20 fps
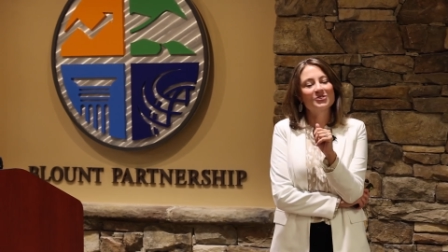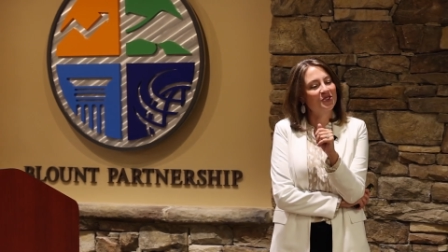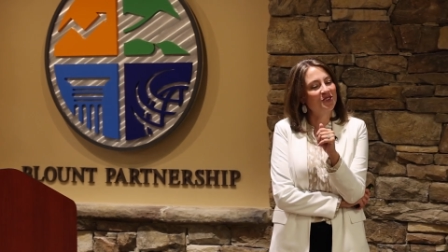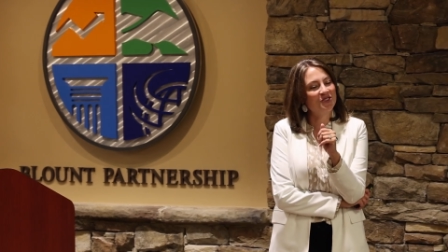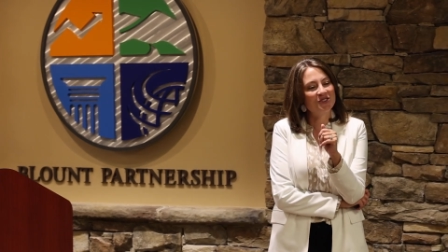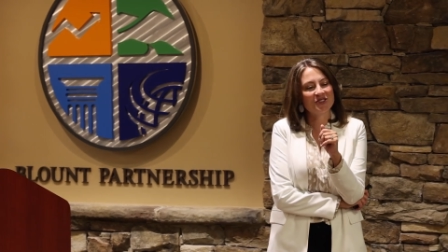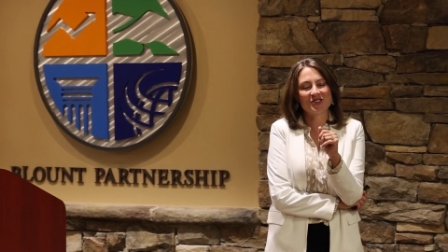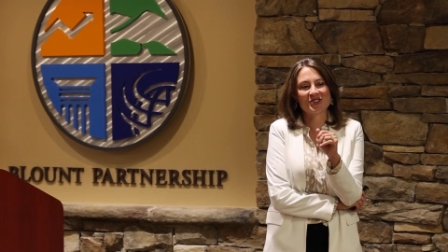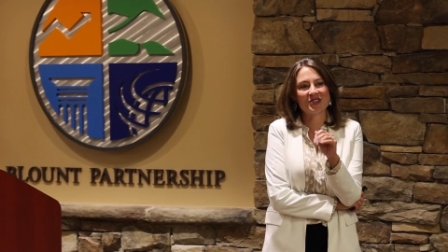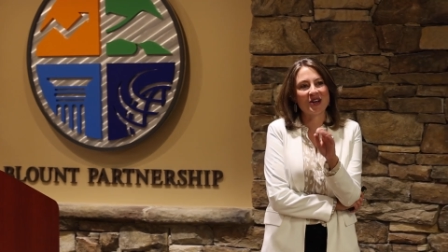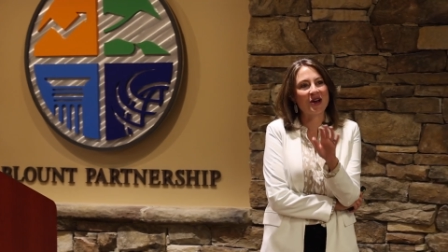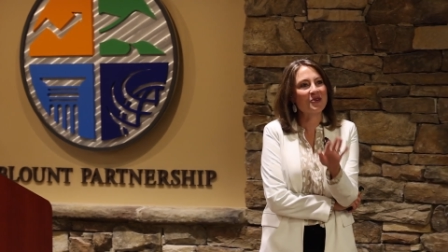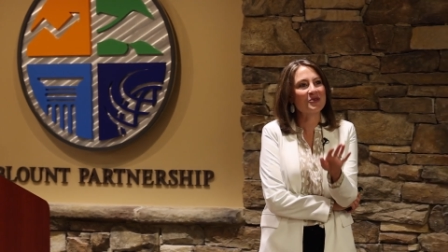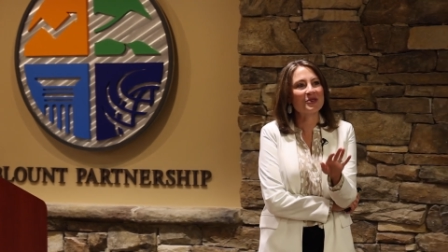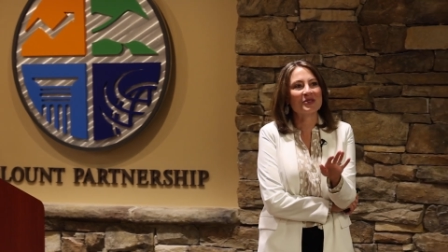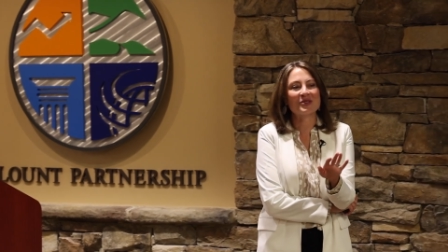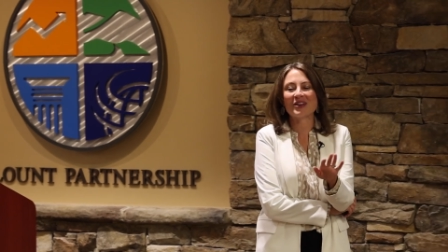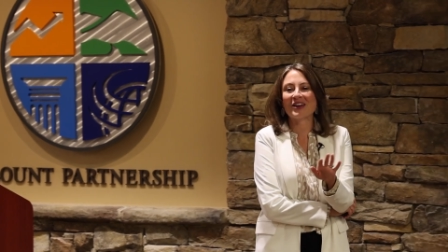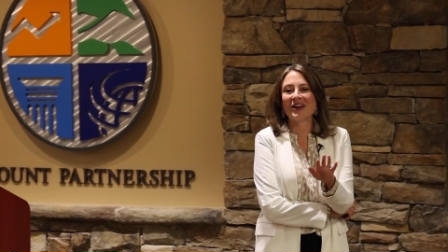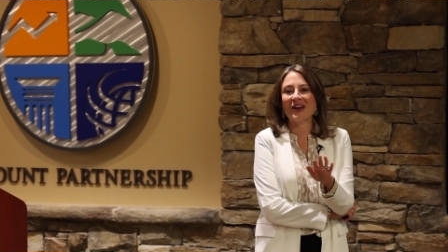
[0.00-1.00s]
just just go
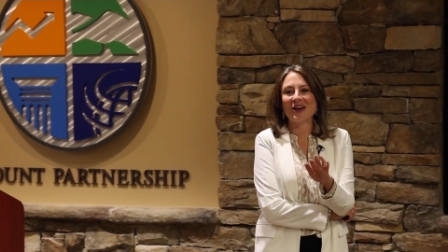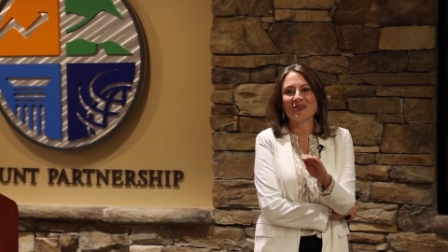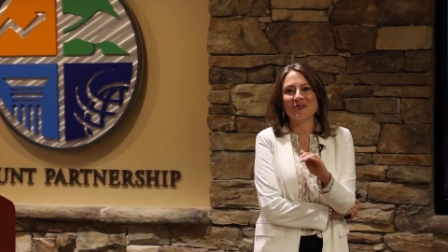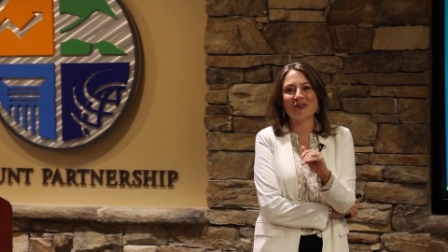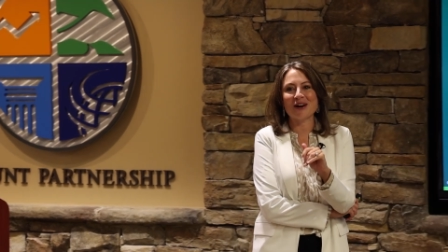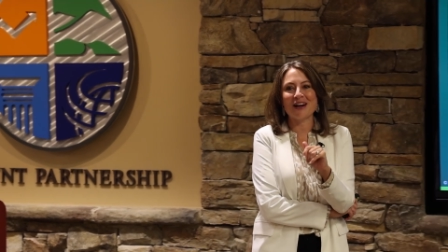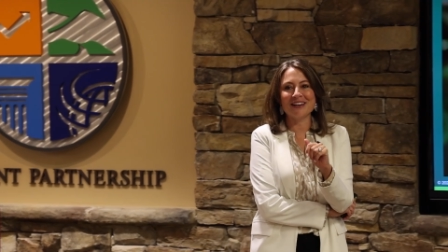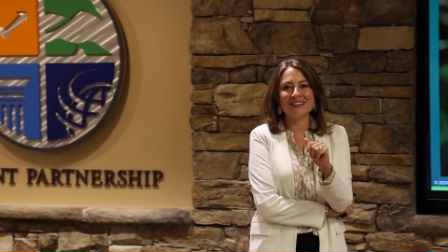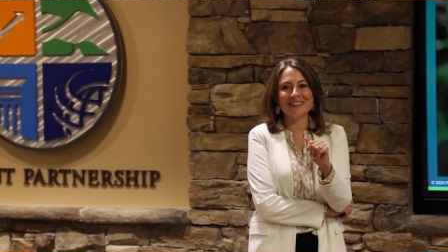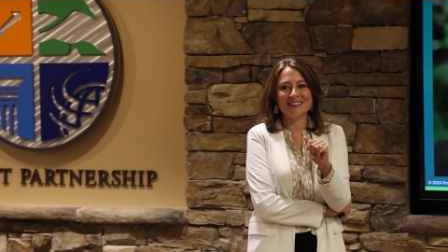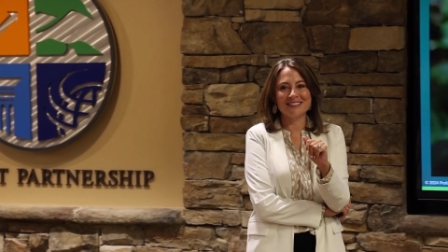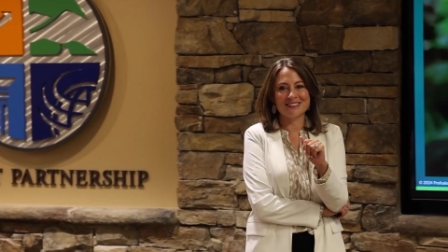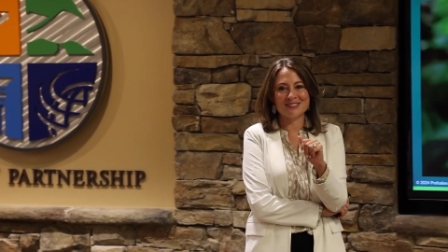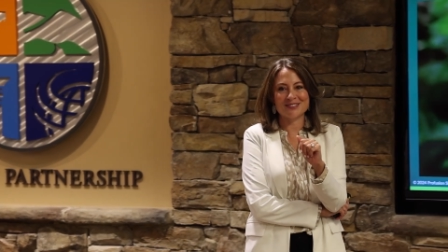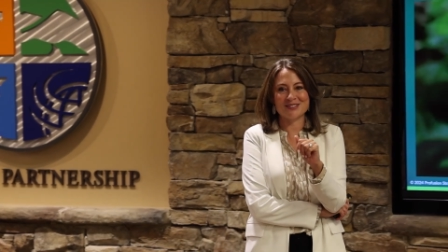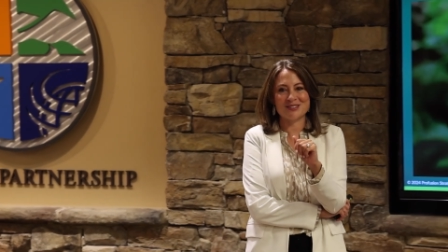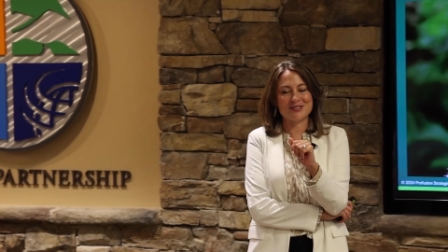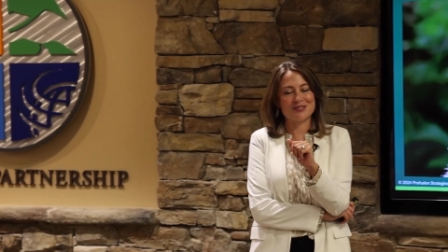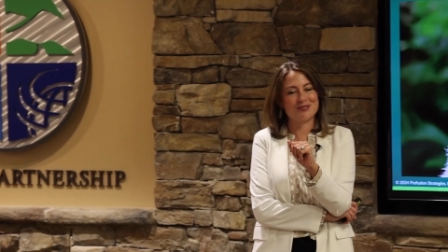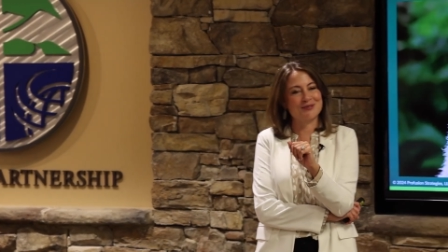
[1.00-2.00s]
with the gut, right?
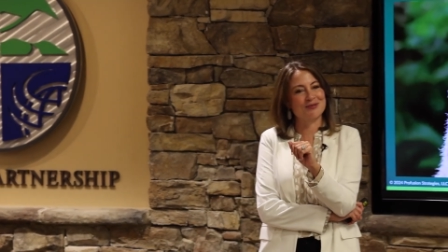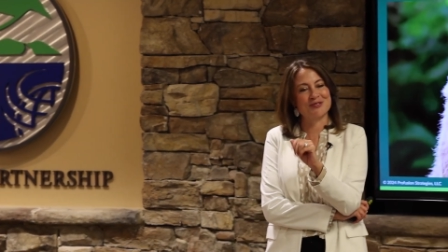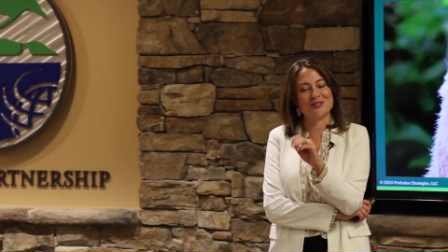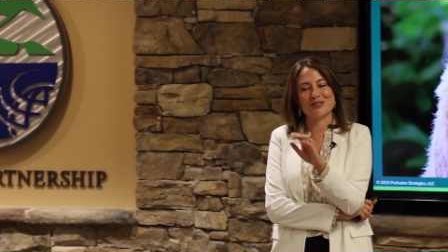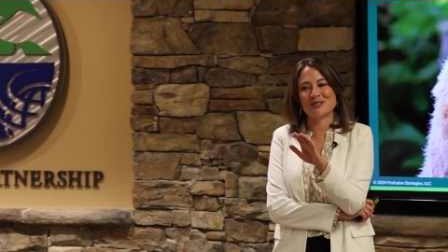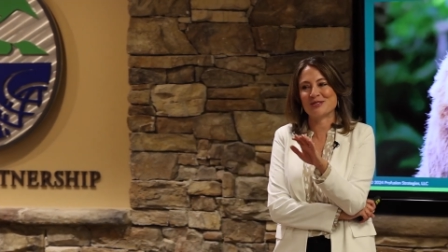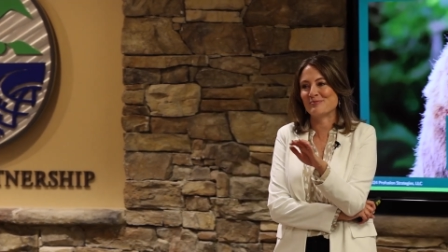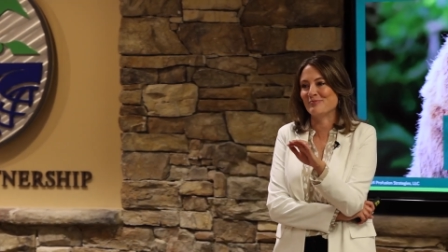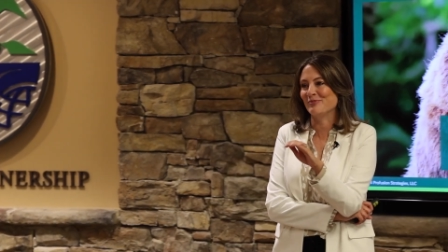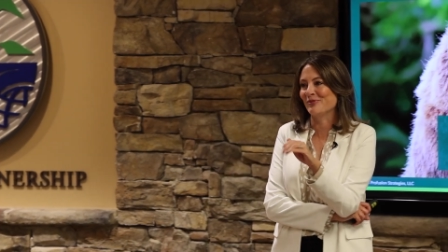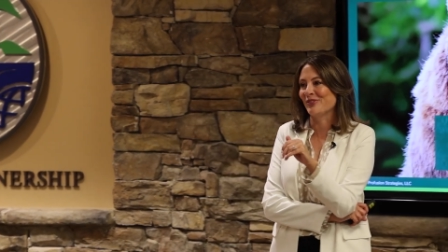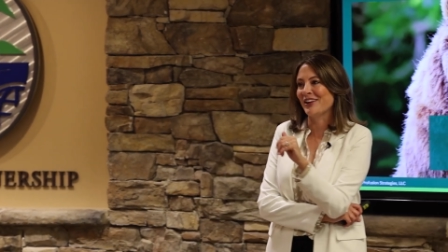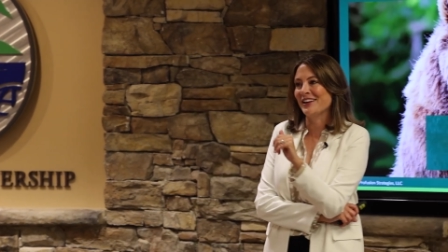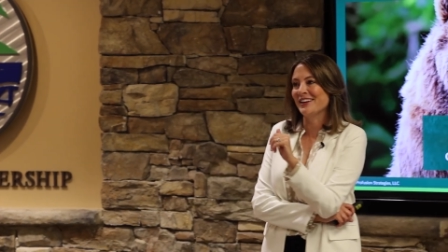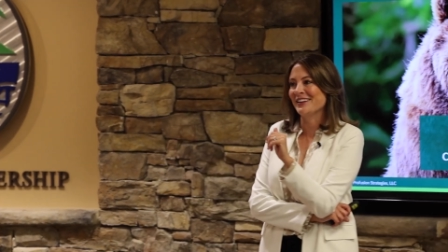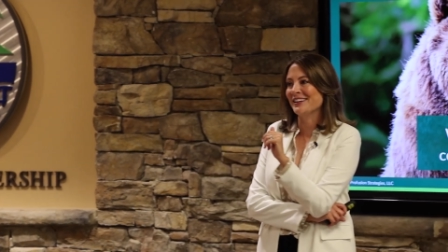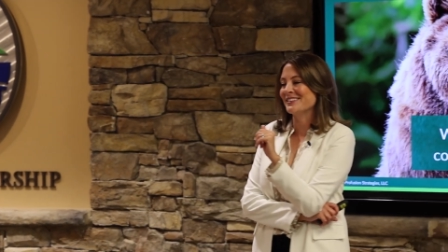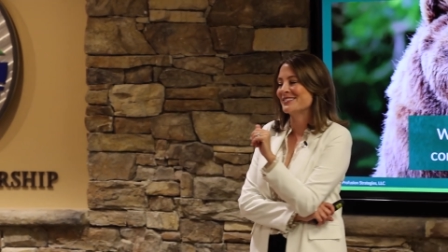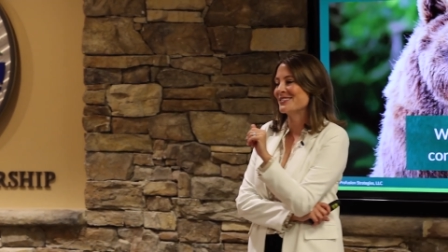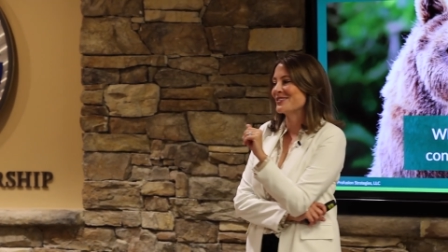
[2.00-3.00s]
Just just
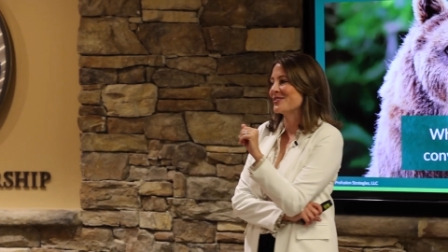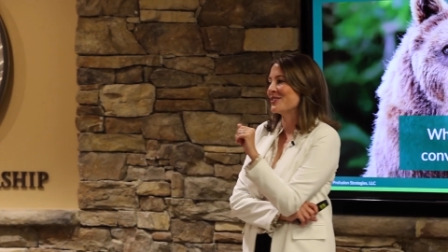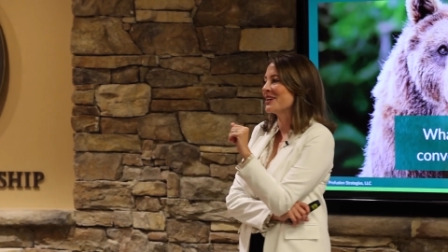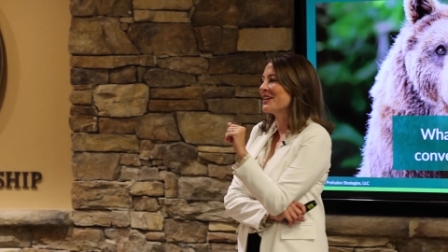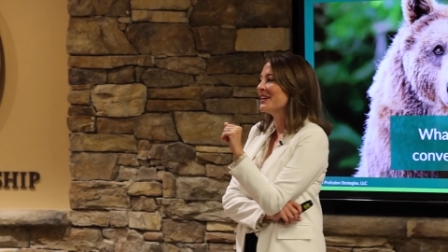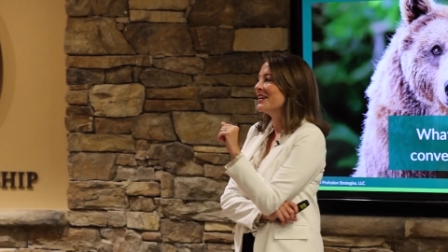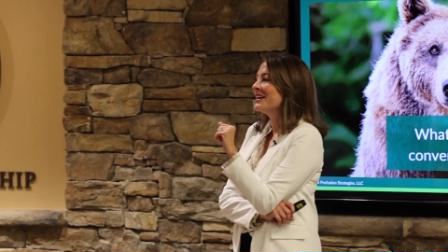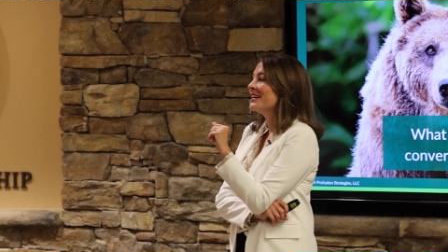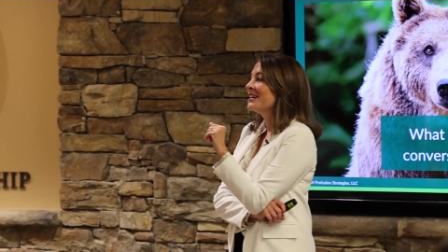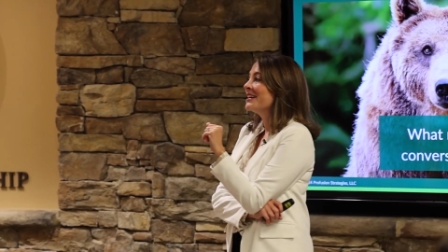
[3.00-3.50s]
lay into it.